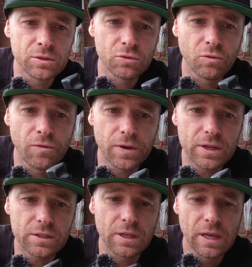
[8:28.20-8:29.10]
tool
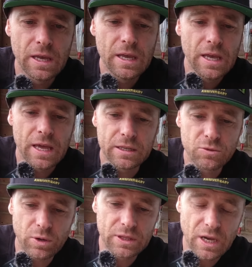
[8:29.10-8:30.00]
first, and it's
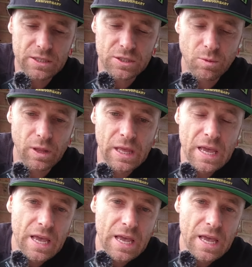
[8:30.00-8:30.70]
quite nice as well.